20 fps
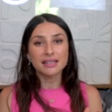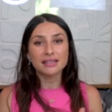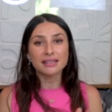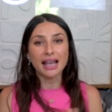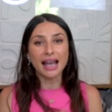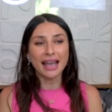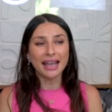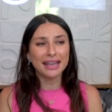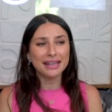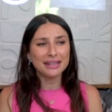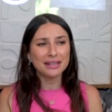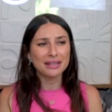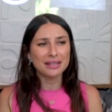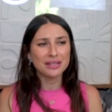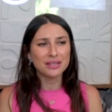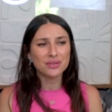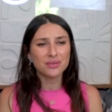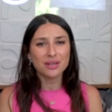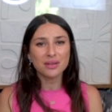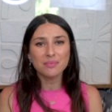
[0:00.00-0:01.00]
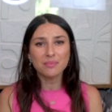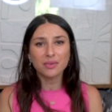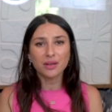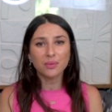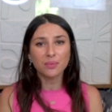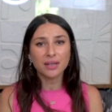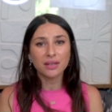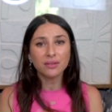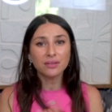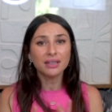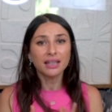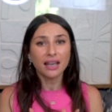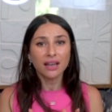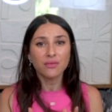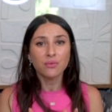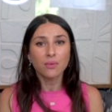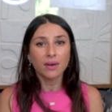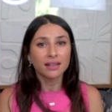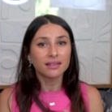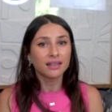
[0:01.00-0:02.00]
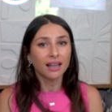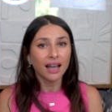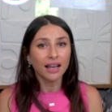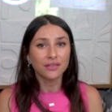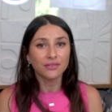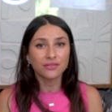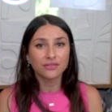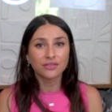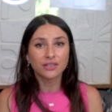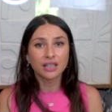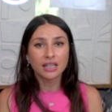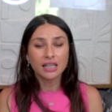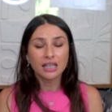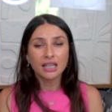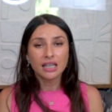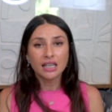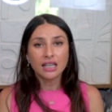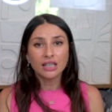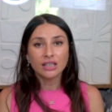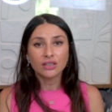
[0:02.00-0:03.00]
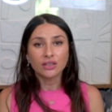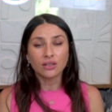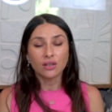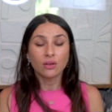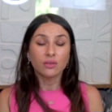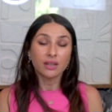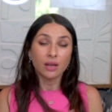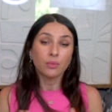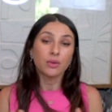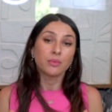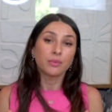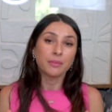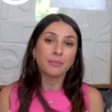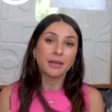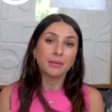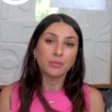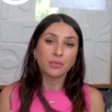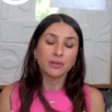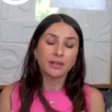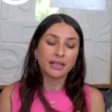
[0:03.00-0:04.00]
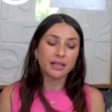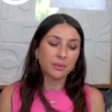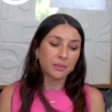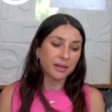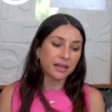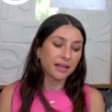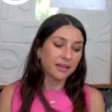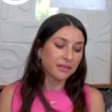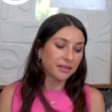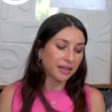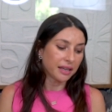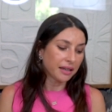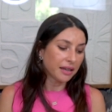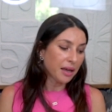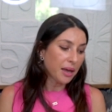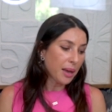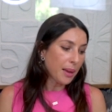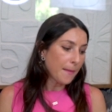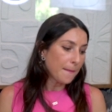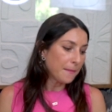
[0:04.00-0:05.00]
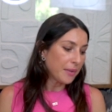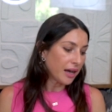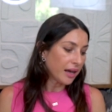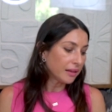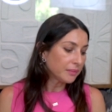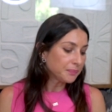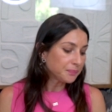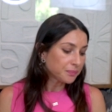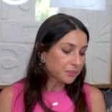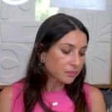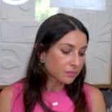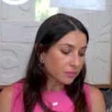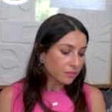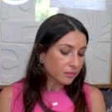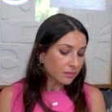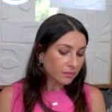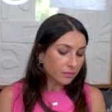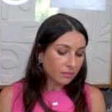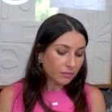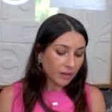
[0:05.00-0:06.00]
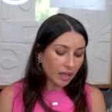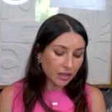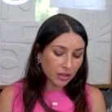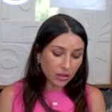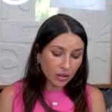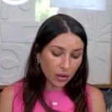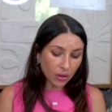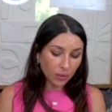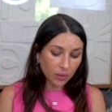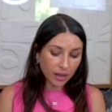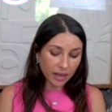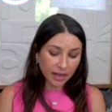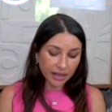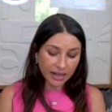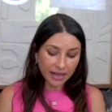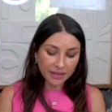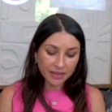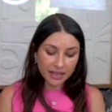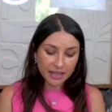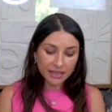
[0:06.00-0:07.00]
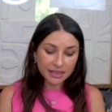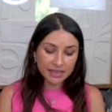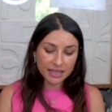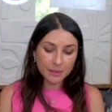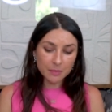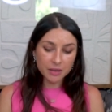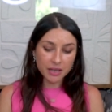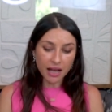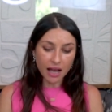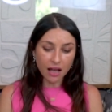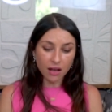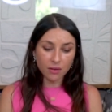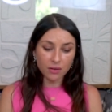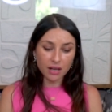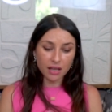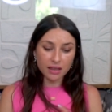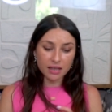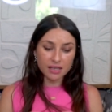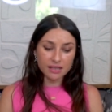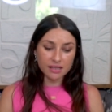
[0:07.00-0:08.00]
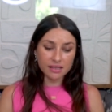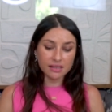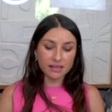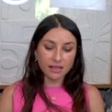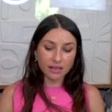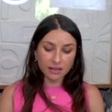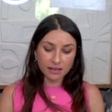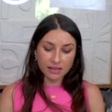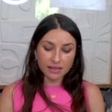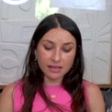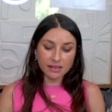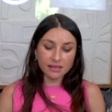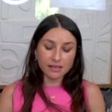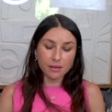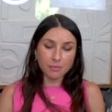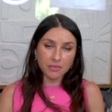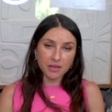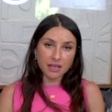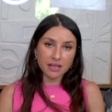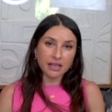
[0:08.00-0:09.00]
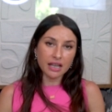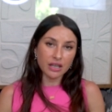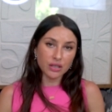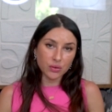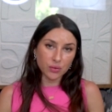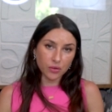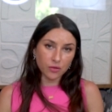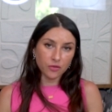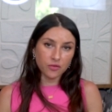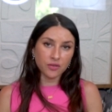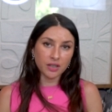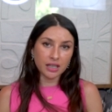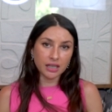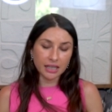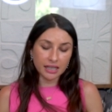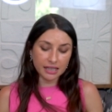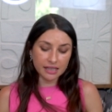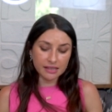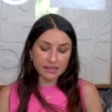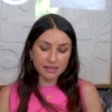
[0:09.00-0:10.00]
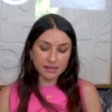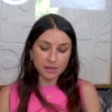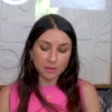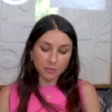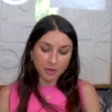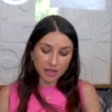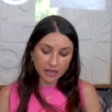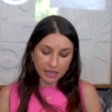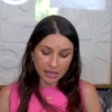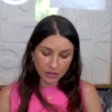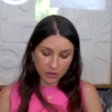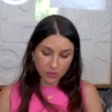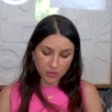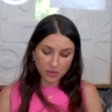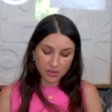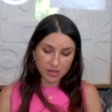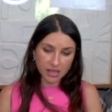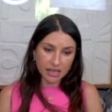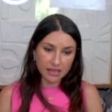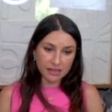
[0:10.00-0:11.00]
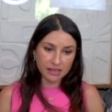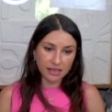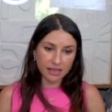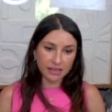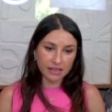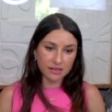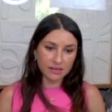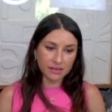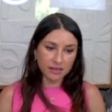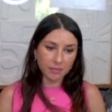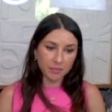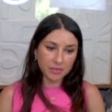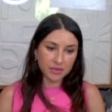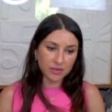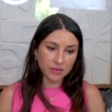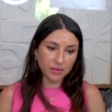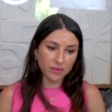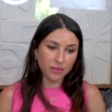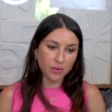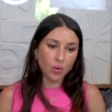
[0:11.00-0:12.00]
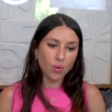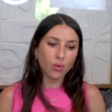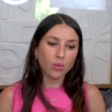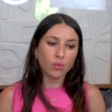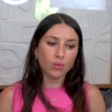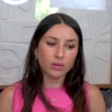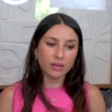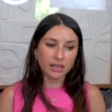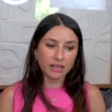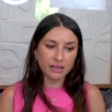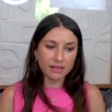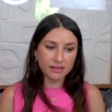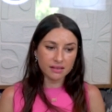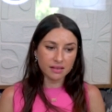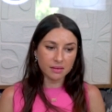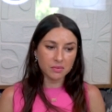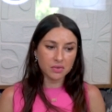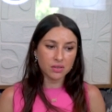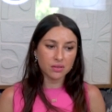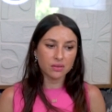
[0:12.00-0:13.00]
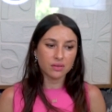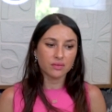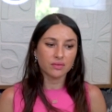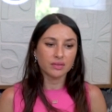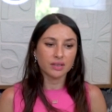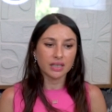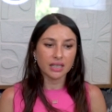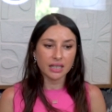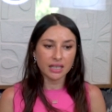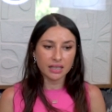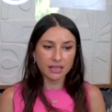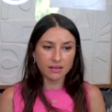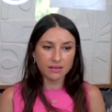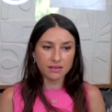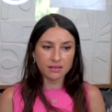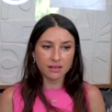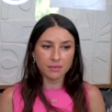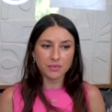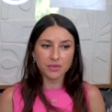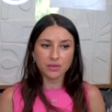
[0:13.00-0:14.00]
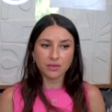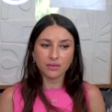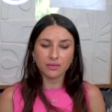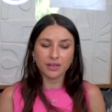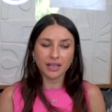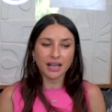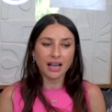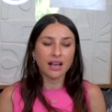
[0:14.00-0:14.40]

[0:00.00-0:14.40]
sad and extreme, but we only have one life you know, that we remember anyway, I think. But you know and i think deep down this is the, this is something that you're feeling this is something that you're sensing there's some sort of calling there's some sort of need there's some sort of like